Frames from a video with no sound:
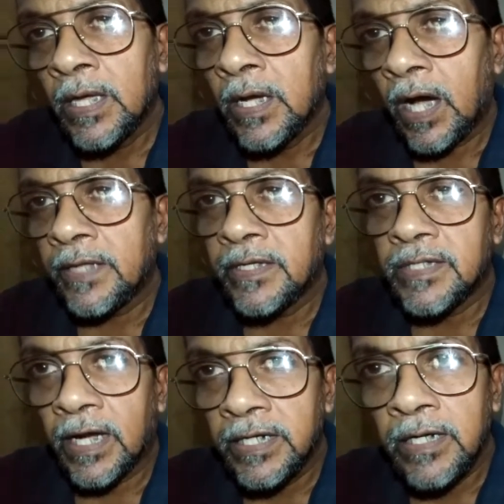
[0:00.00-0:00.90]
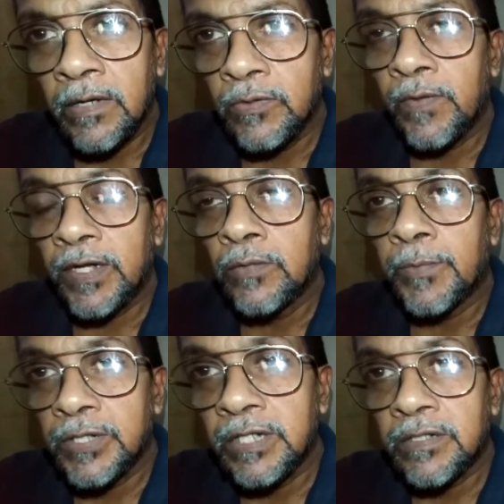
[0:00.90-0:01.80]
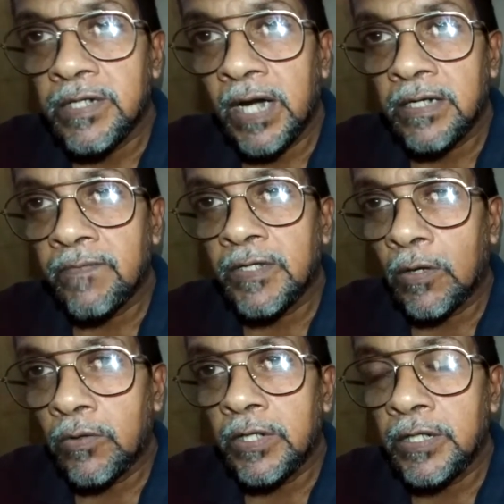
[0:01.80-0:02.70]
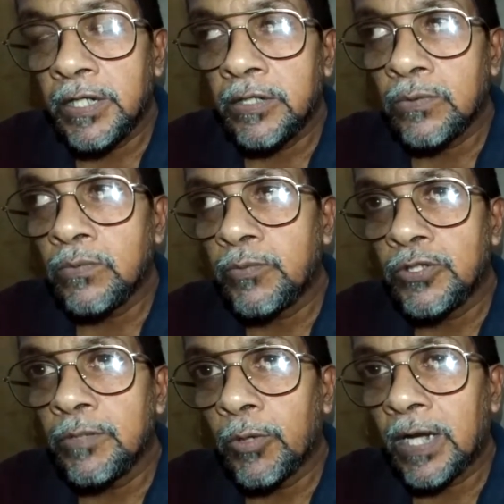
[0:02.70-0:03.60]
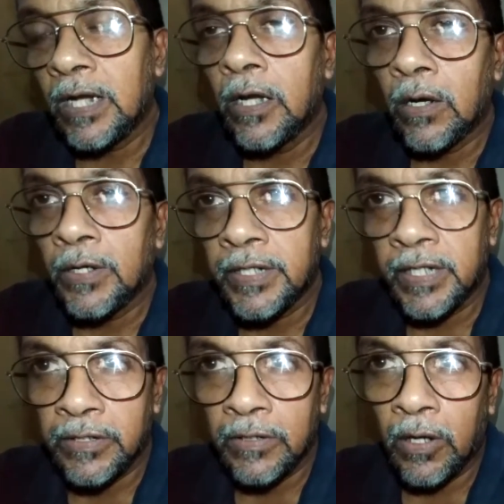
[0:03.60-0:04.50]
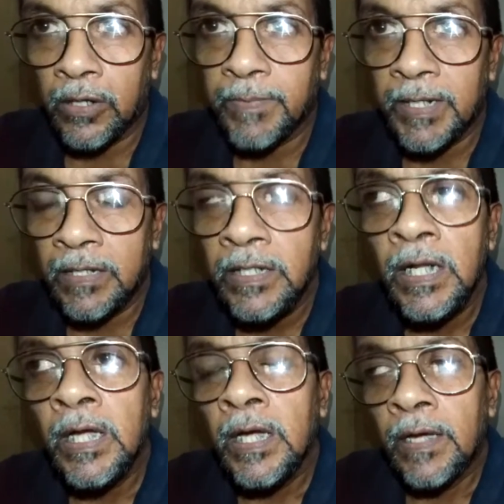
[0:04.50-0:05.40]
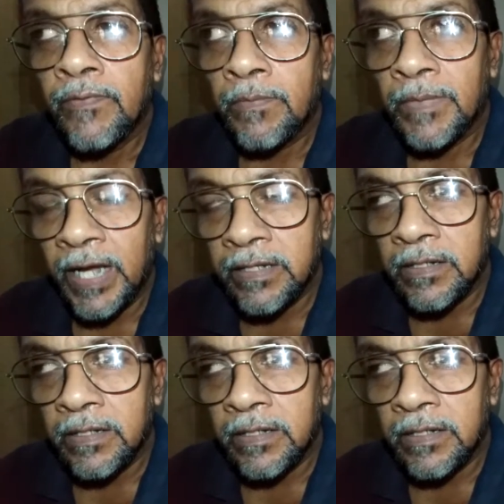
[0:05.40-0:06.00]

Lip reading: other side, when you proceed straight without turning to Punchi Borella or the National Hospital. From that